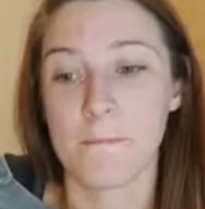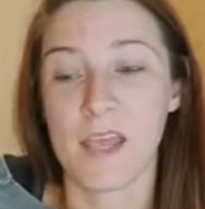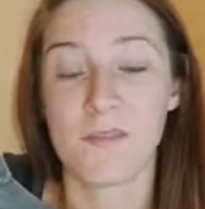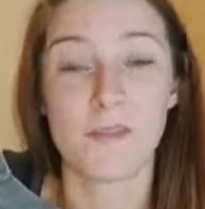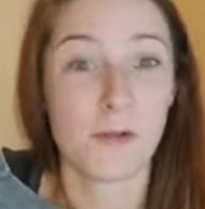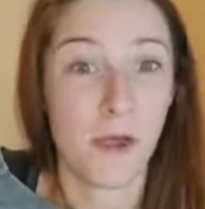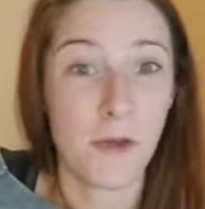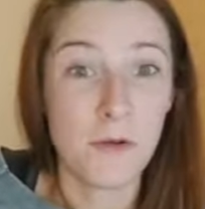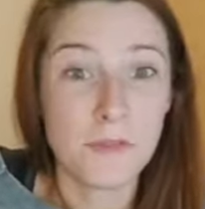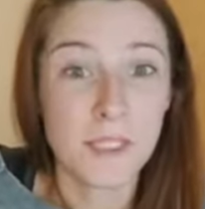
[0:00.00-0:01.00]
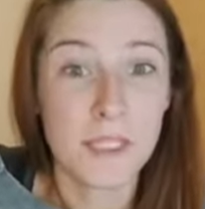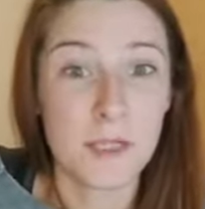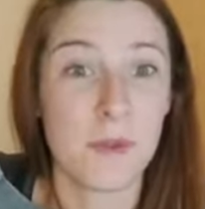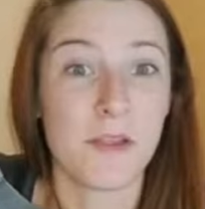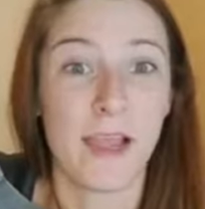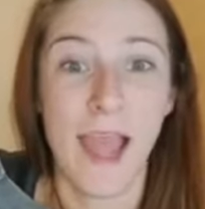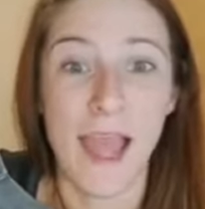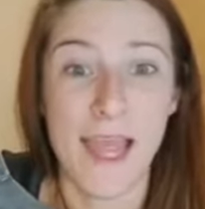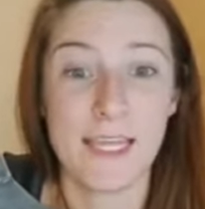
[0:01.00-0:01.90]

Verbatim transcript: if they're local to you, be like, hey,